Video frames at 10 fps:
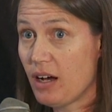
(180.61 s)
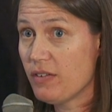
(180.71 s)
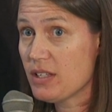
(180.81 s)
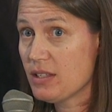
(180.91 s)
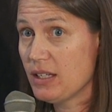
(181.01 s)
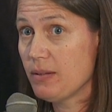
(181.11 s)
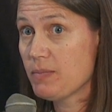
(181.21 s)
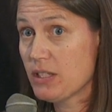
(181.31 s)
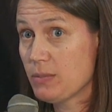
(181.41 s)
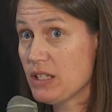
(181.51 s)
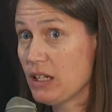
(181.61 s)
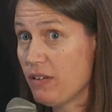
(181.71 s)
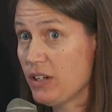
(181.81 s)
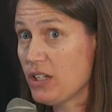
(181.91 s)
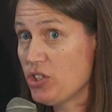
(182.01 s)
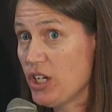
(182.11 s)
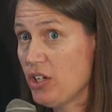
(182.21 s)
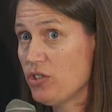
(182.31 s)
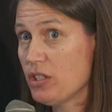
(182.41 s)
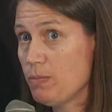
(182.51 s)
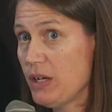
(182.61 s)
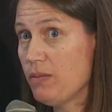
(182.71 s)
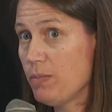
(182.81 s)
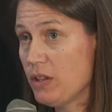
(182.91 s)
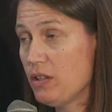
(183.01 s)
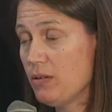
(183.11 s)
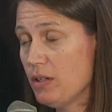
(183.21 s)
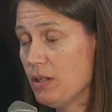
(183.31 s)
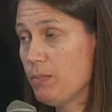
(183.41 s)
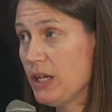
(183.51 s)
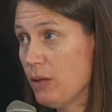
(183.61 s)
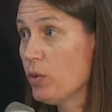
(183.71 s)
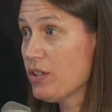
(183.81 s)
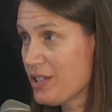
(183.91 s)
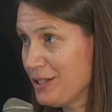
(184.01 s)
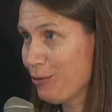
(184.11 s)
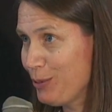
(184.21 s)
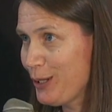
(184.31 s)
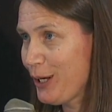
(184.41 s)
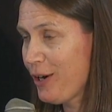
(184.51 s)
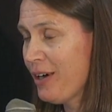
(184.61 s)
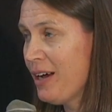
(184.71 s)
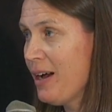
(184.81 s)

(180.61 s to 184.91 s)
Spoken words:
obviously some significant changes, but it will still be there.